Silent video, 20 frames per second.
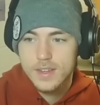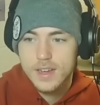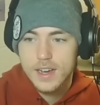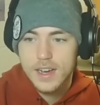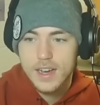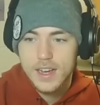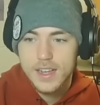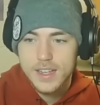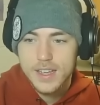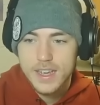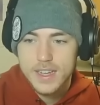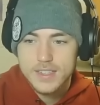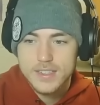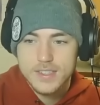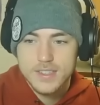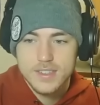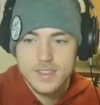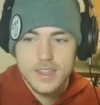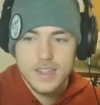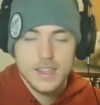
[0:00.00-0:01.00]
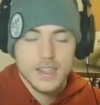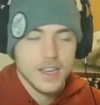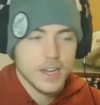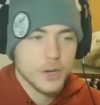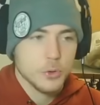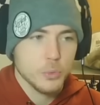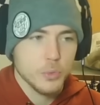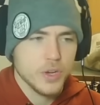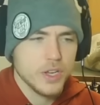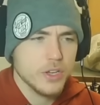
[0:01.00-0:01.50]
Ah, yes. Got
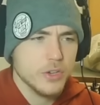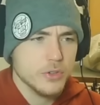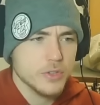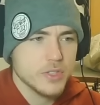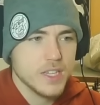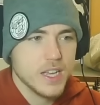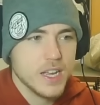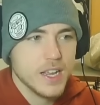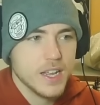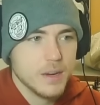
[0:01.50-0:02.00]
to reuse that